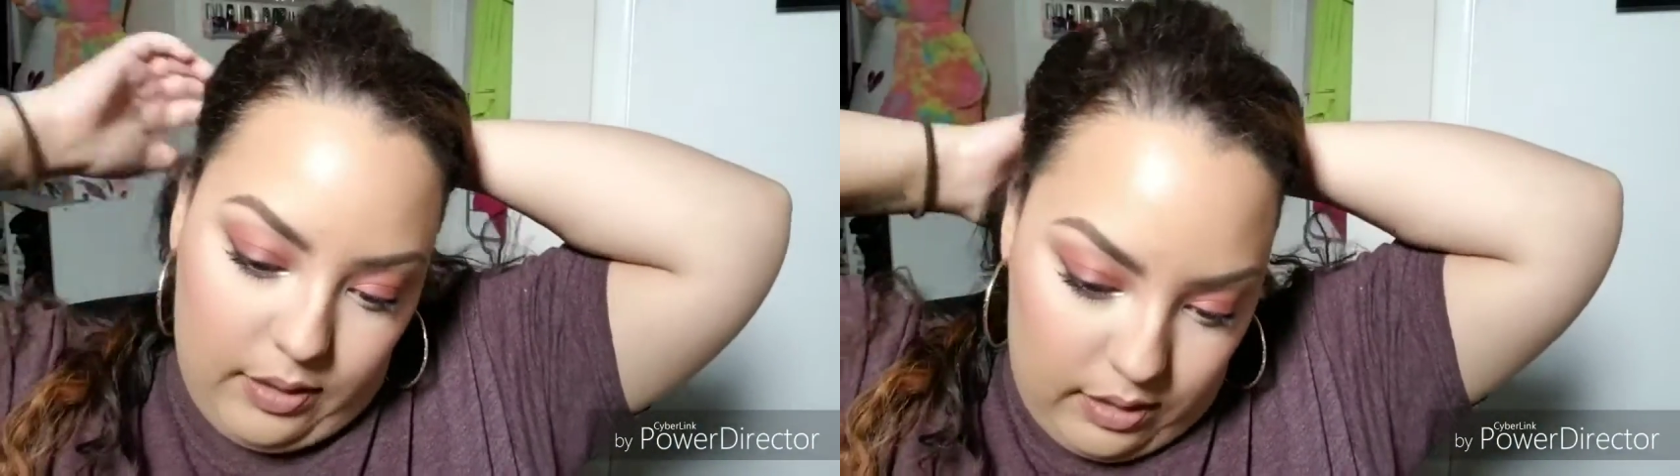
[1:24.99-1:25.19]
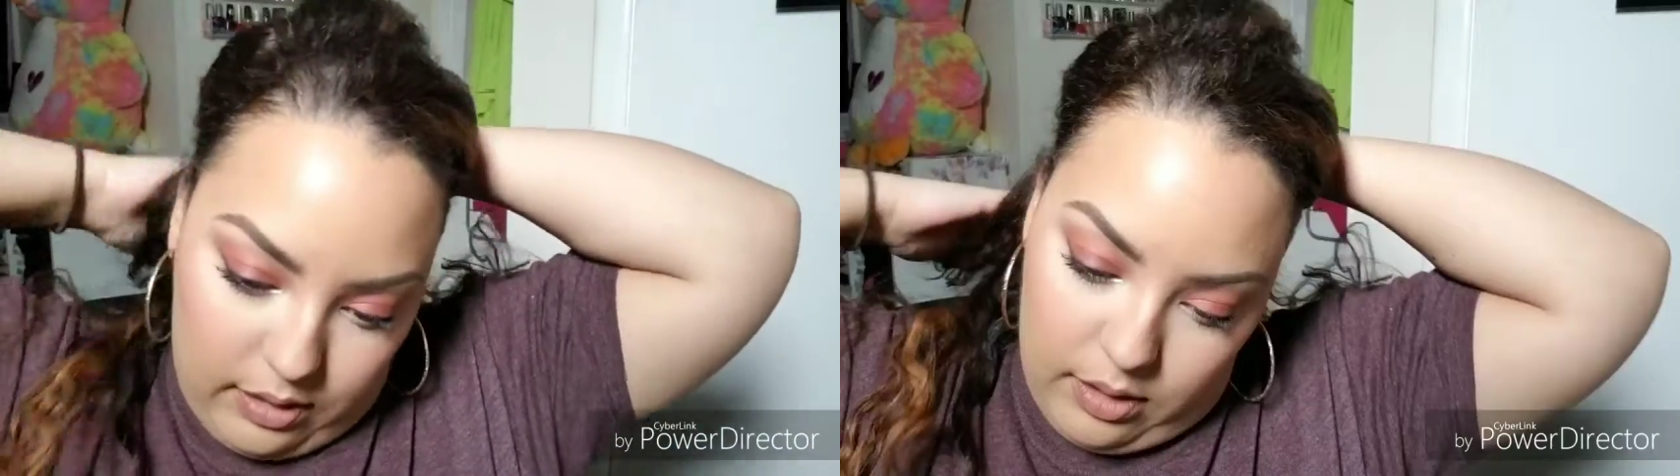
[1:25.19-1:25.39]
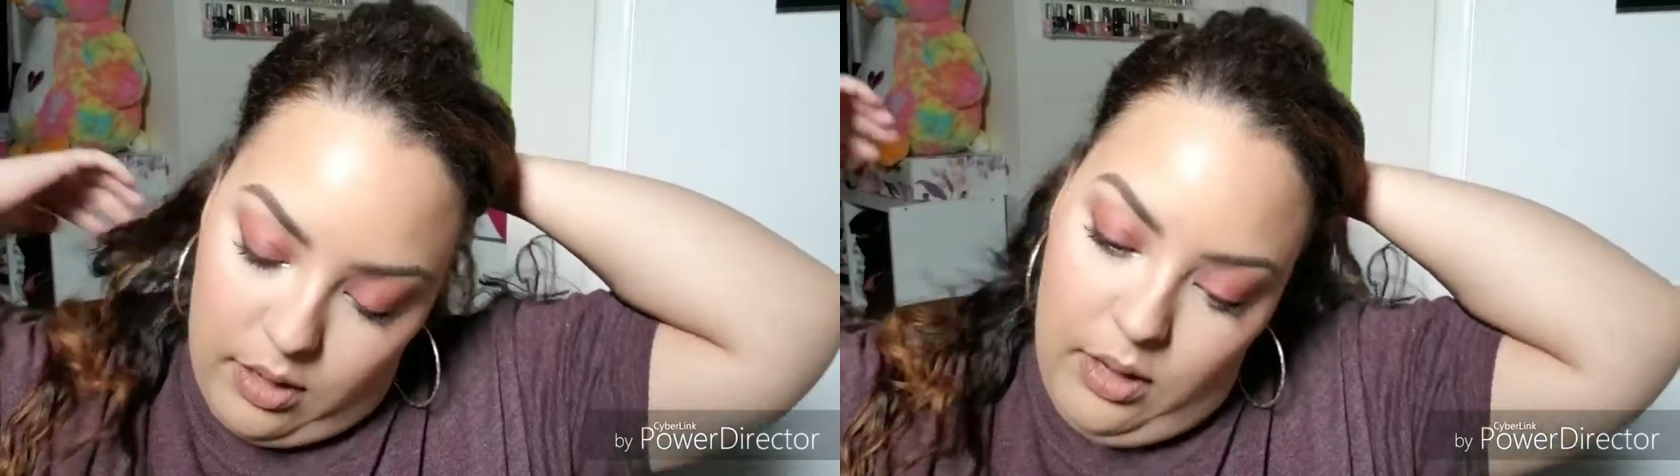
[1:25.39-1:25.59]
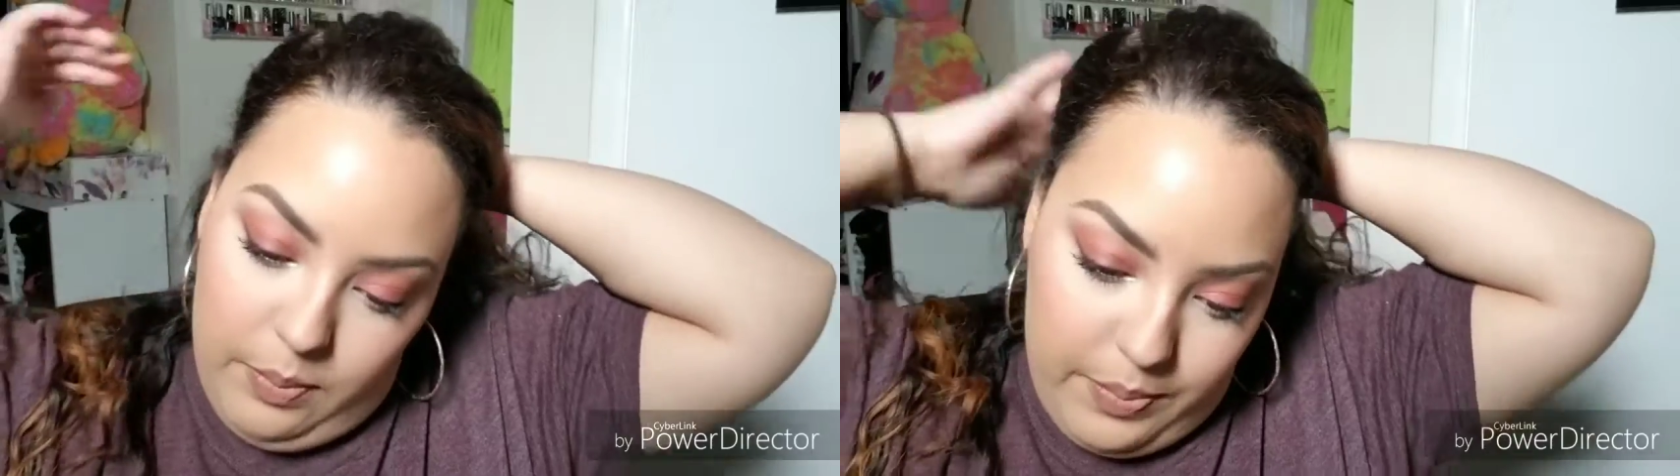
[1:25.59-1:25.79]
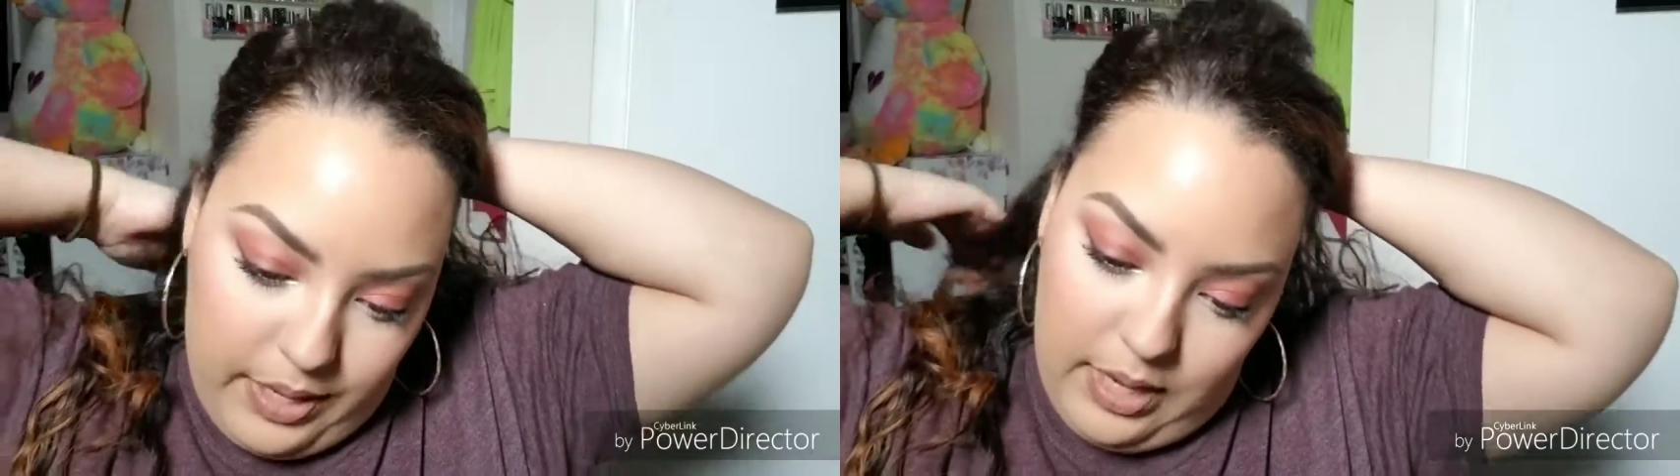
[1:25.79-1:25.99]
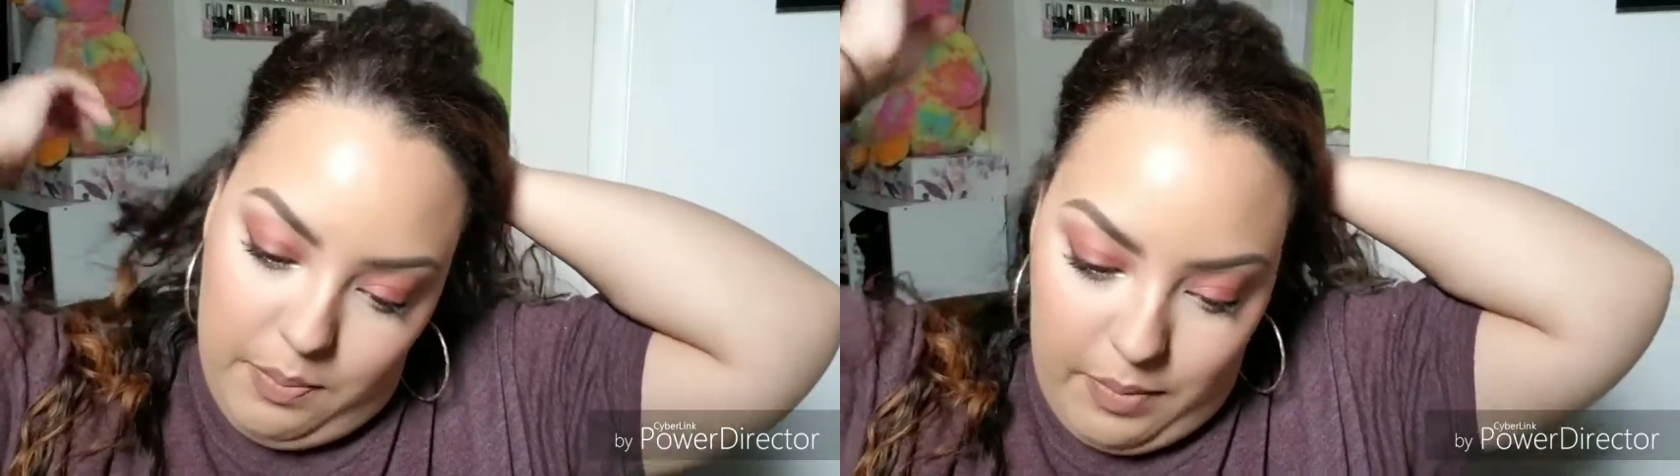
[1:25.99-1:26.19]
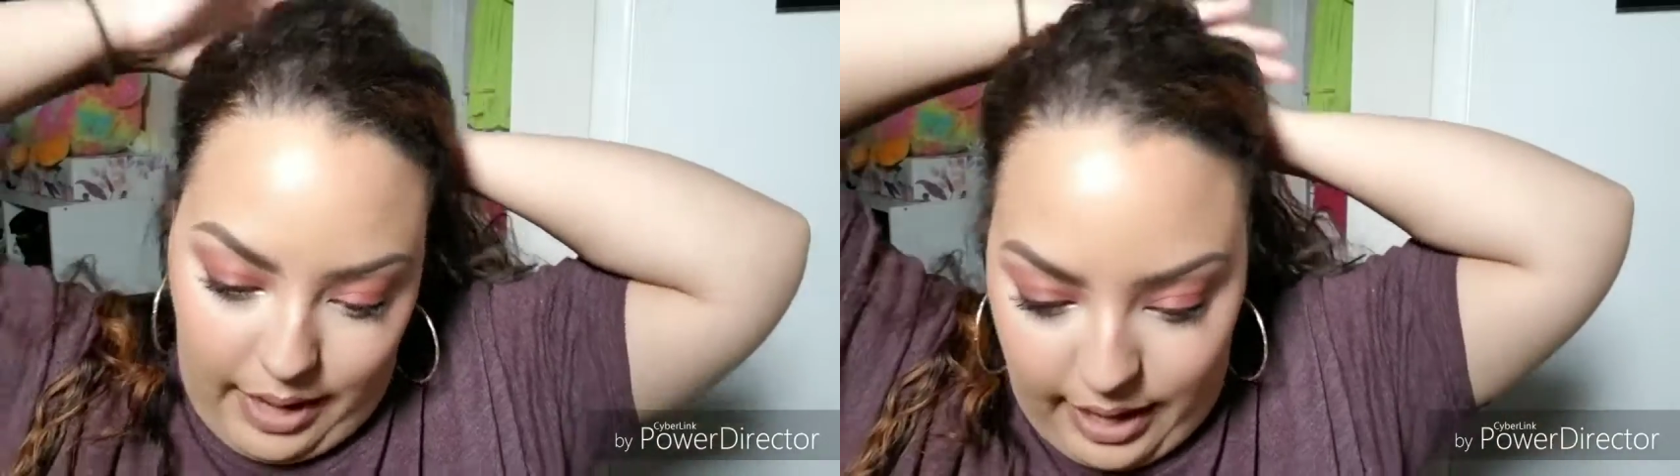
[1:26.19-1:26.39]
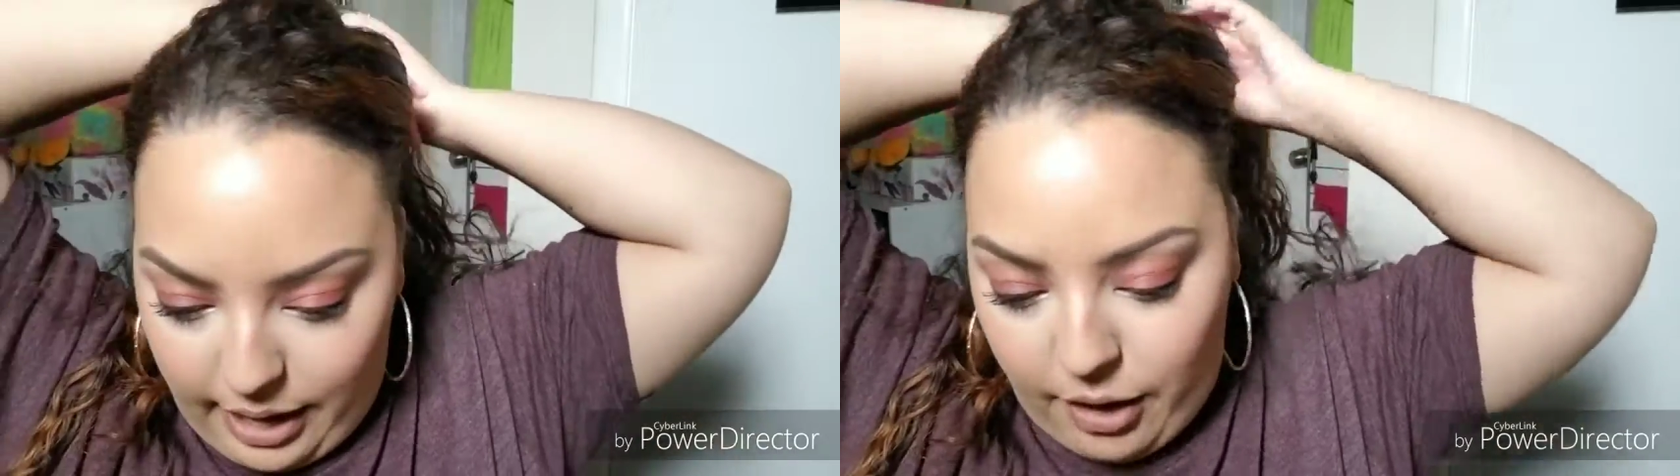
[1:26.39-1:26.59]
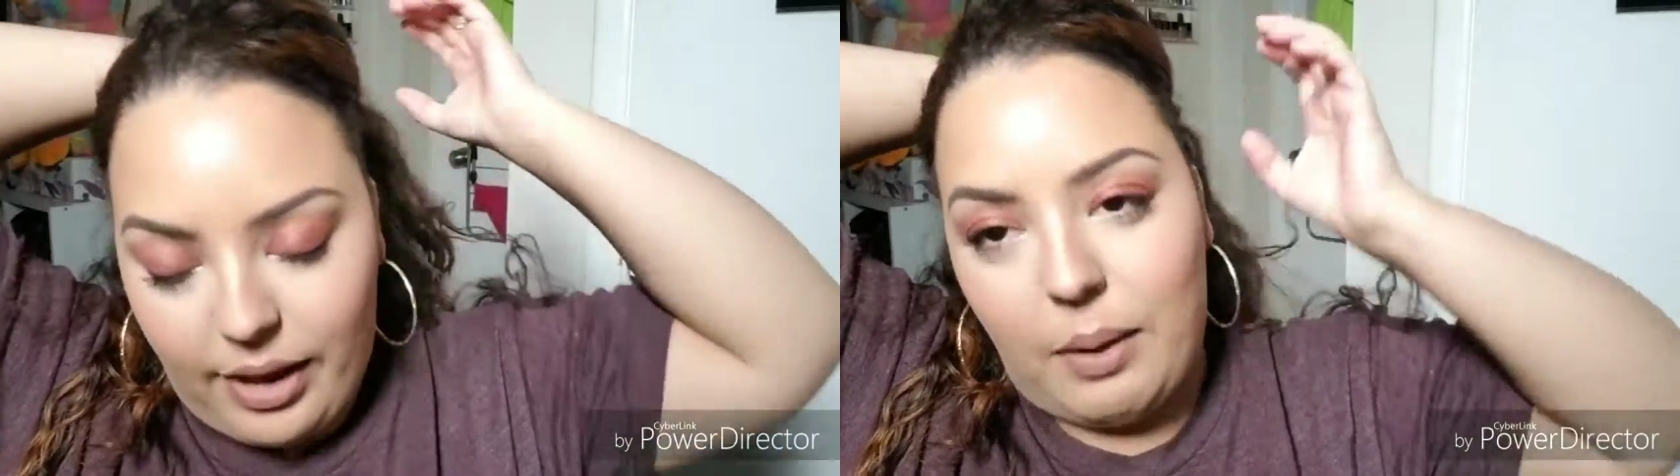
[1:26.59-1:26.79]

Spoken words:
I'm gonna pin my hair,